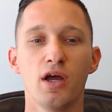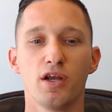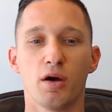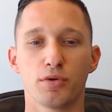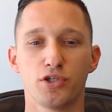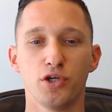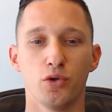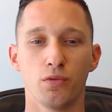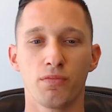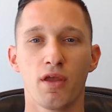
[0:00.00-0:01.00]
Number 2,
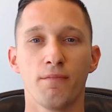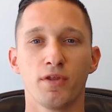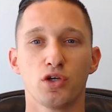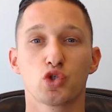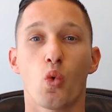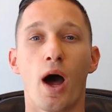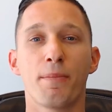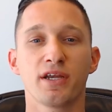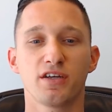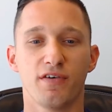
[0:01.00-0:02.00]

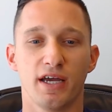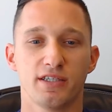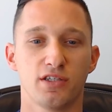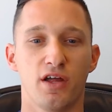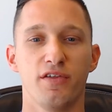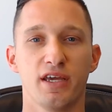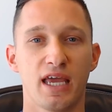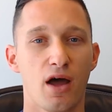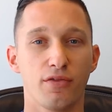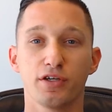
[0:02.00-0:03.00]
swapping devices on the
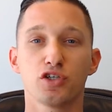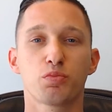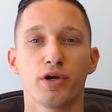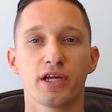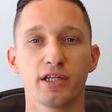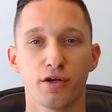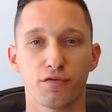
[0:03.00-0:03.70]
account. This is pretty clear